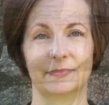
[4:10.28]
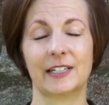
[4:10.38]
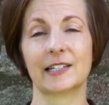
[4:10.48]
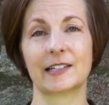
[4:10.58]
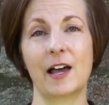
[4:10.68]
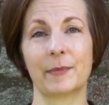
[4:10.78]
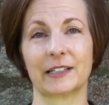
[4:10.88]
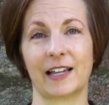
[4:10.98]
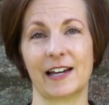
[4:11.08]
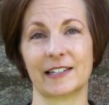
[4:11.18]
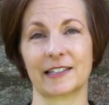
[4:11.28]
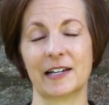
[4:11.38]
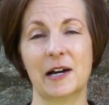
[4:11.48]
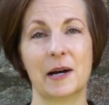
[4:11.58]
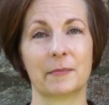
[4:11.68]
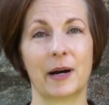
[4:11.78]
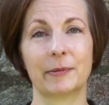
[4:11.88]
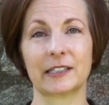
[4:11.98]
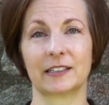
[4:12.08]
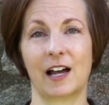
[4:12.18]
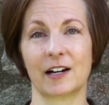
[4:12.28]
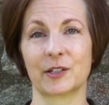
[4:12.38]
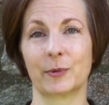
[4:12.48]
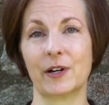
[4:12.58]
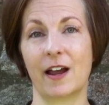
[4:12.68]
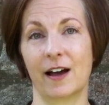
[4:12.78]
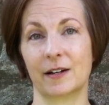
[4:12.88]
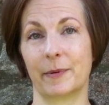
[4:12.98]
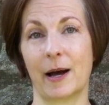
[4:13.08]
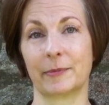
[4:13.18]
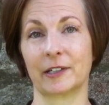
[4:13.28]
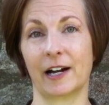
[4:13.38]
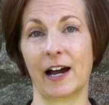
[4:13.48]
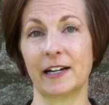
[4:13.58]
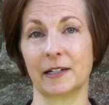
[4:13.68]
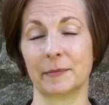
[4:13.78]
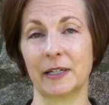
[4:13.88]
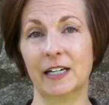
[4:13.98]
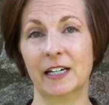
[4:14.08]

In Islamic lands, public clocks were not a popular item,